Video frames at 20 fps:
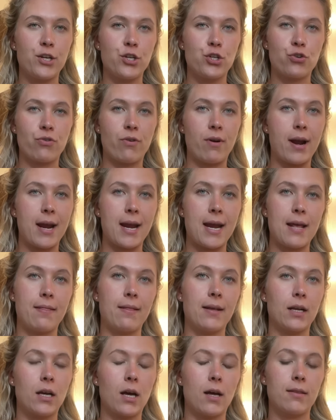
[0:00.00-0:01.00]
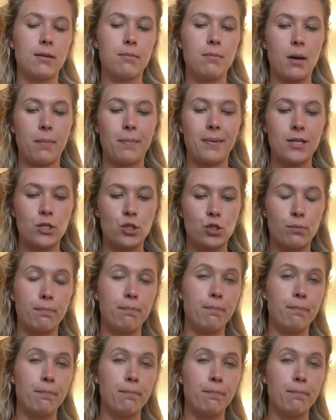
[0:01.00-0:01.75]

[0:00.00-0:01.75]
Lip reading: tray and then cut them up into